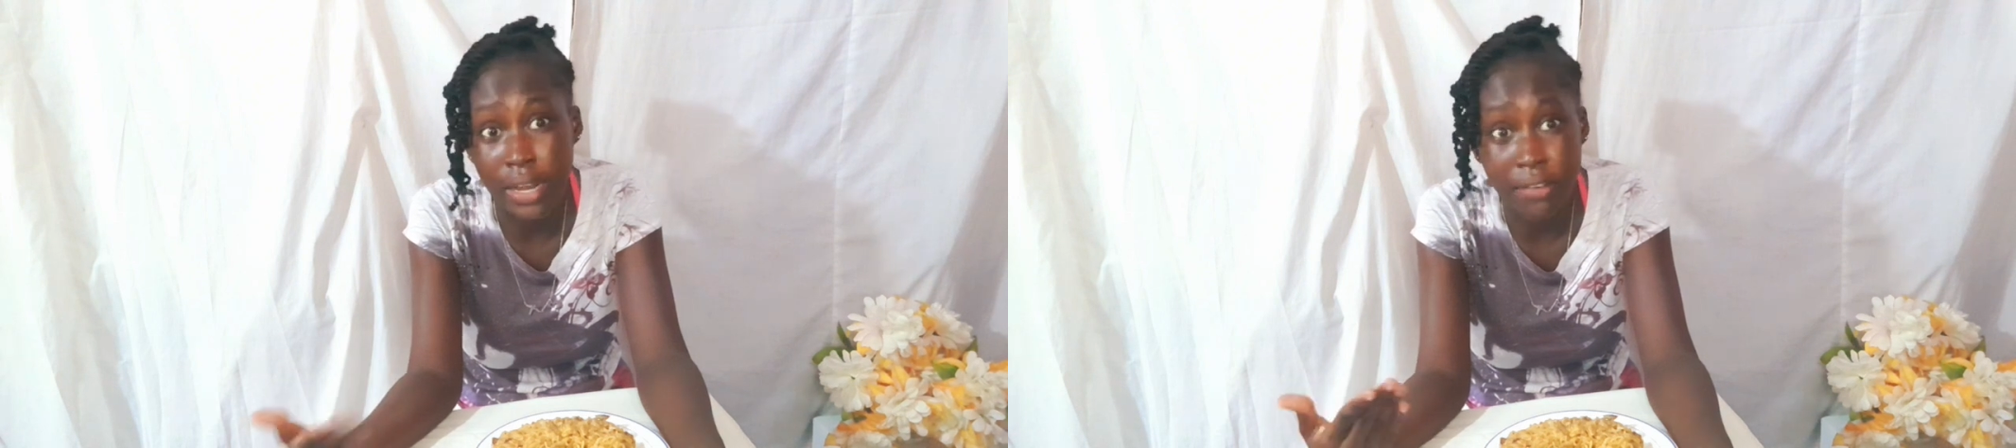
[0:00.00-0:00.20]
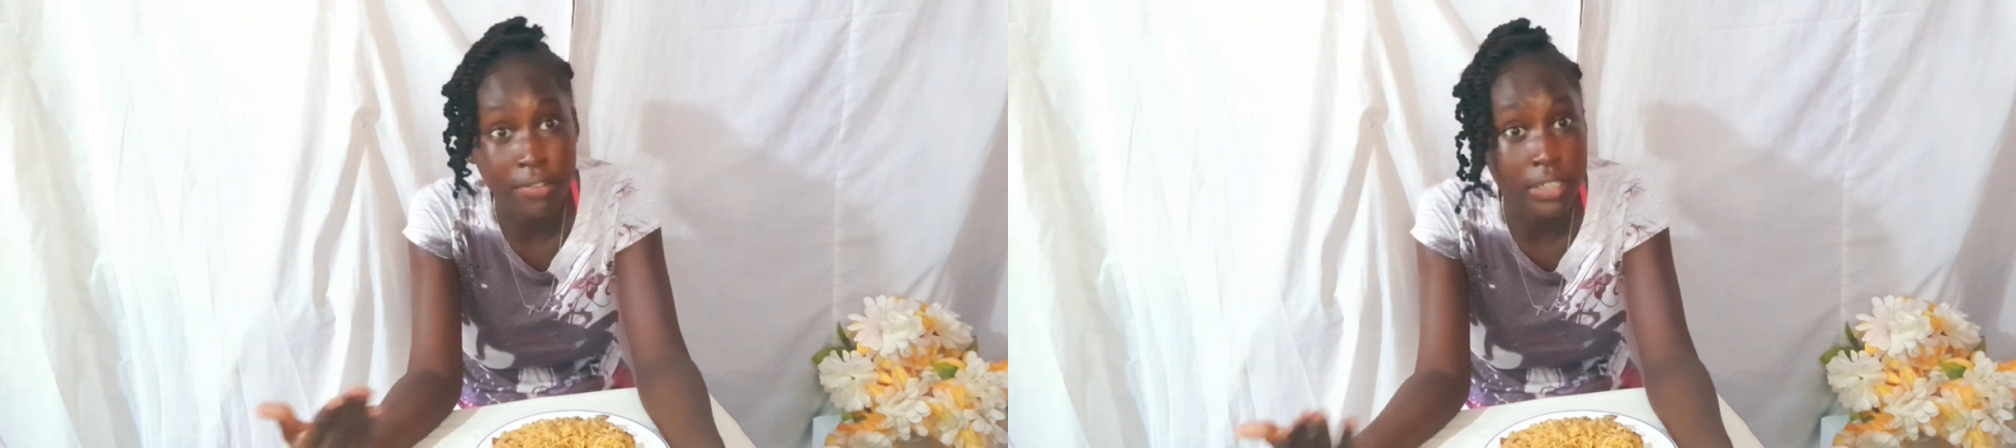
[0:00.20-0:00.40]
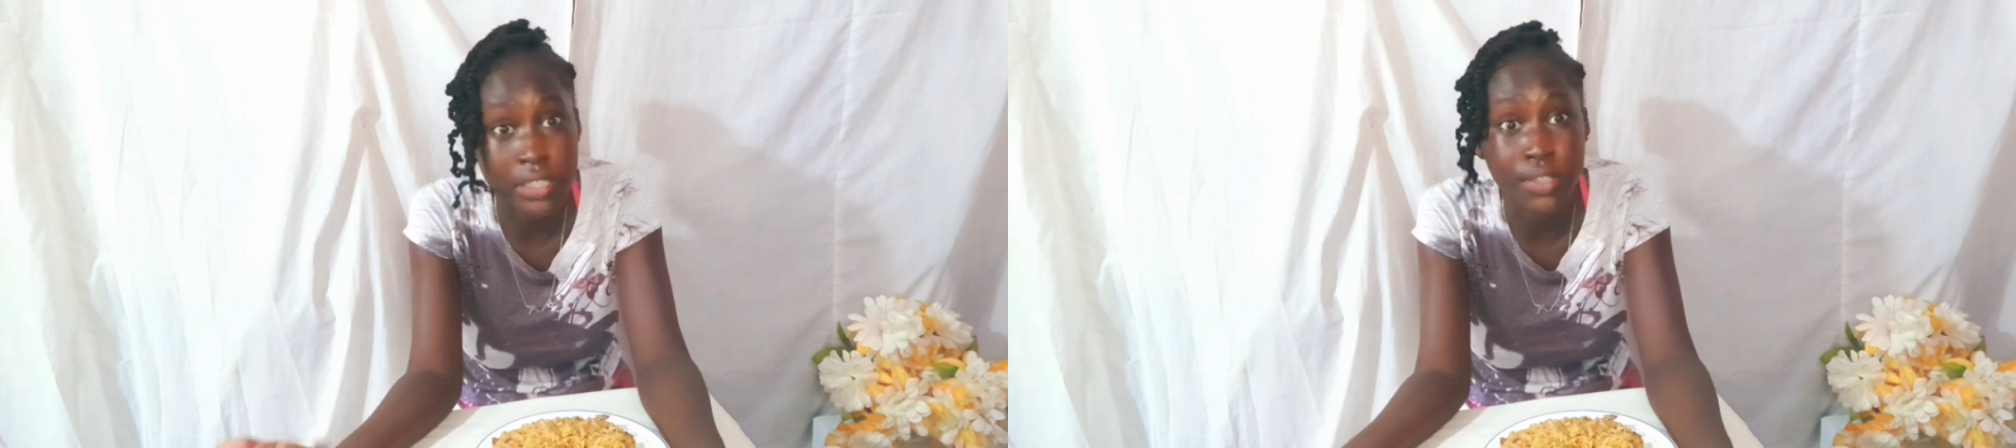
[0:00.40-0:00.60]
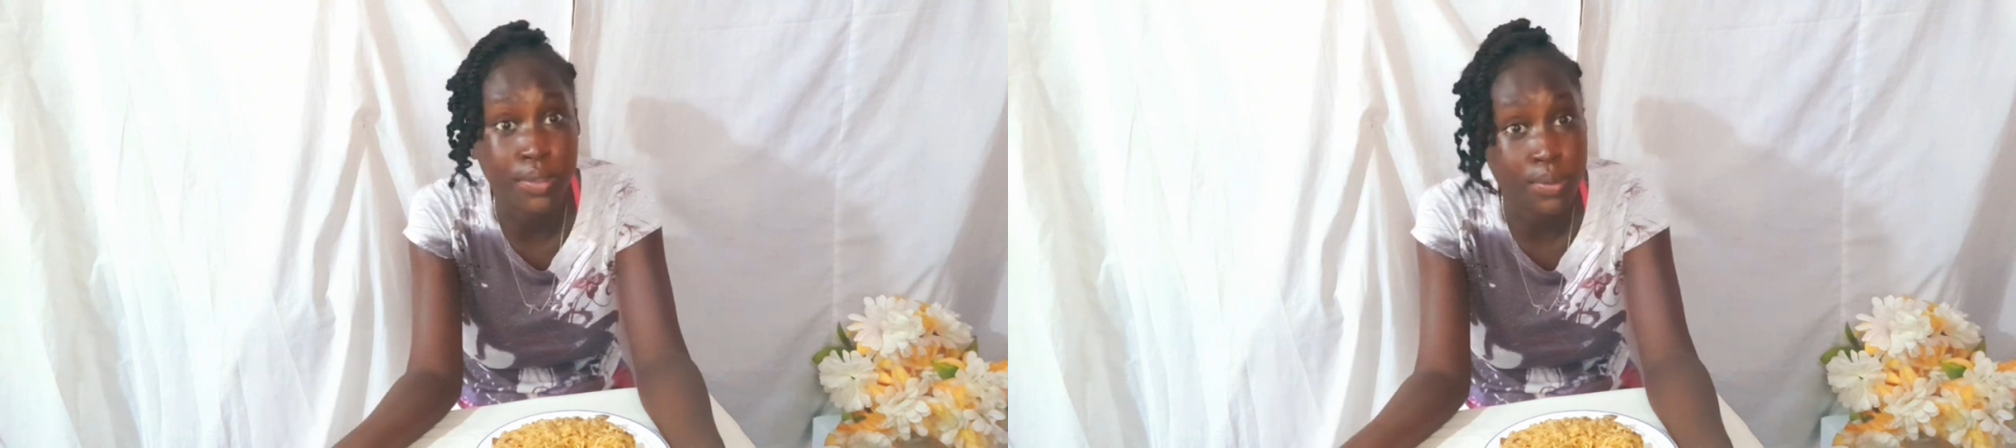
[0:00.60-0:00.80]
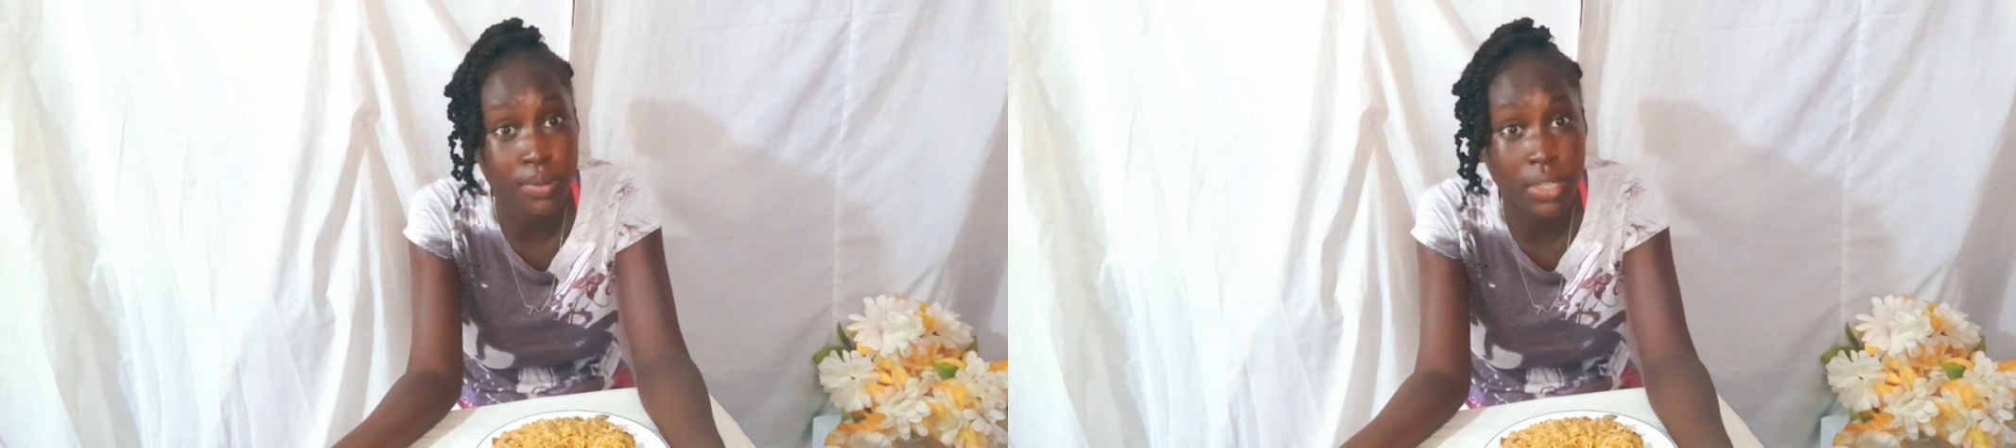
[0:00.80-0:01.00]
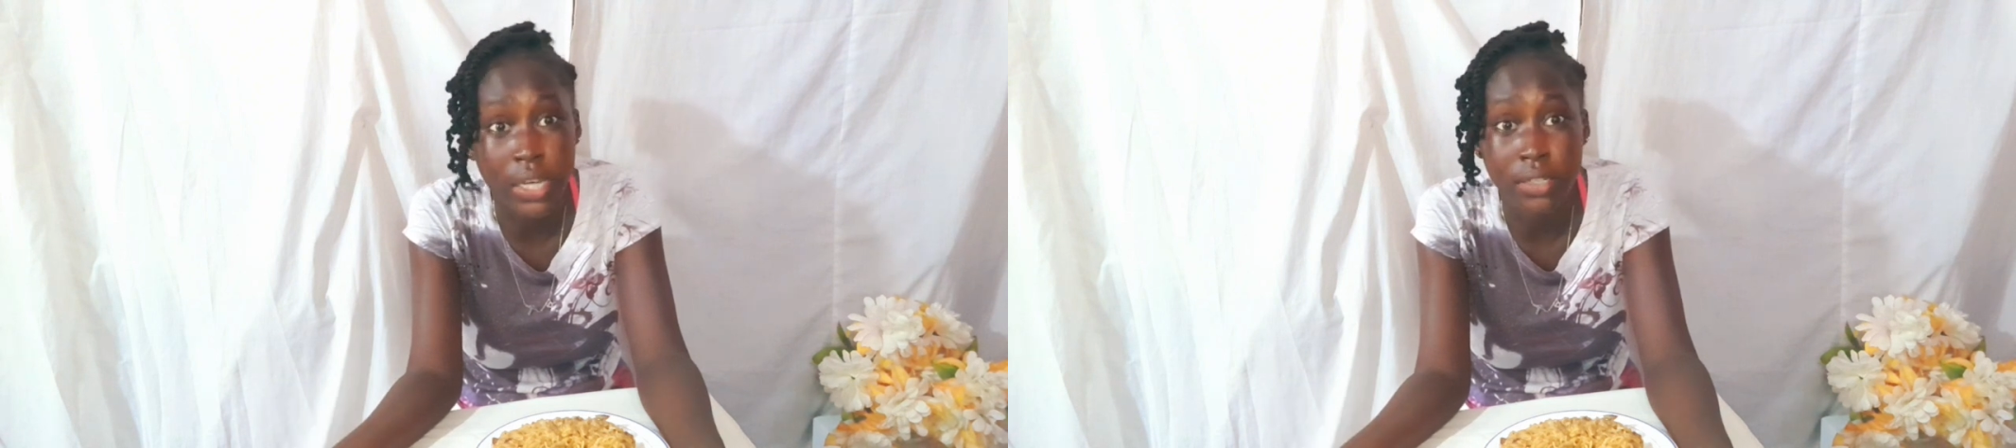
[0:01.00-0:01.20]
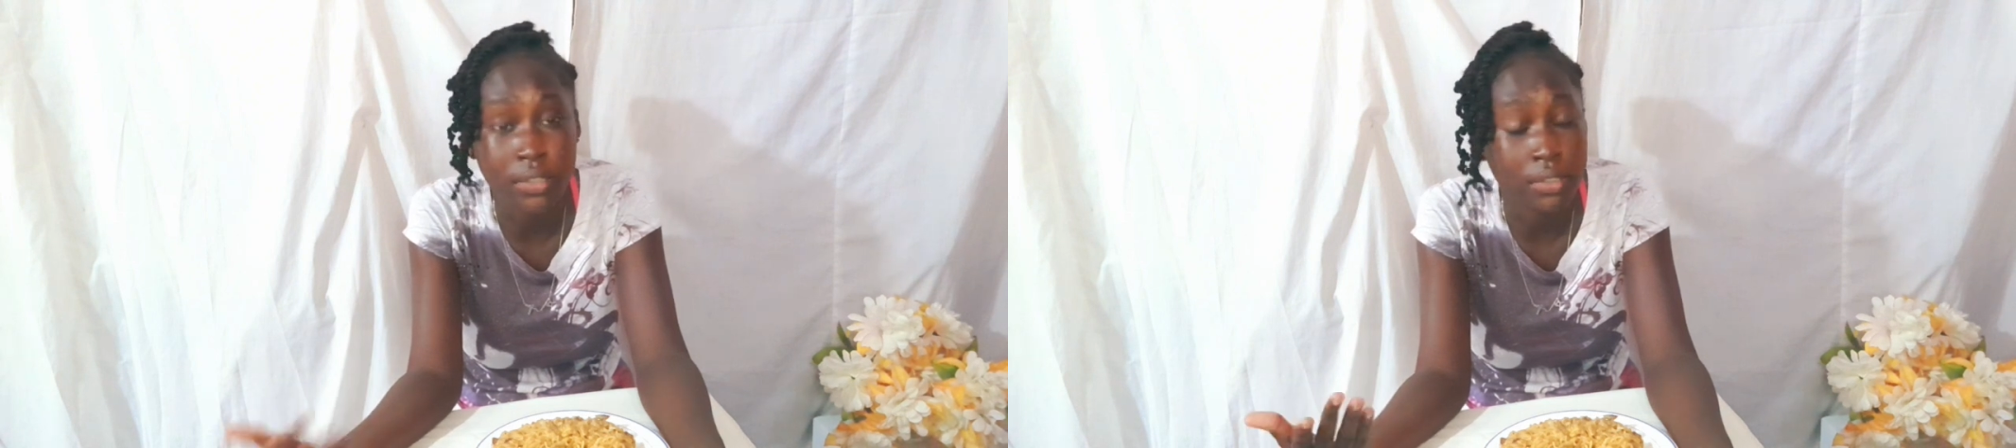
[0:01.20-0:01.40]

life continues. Life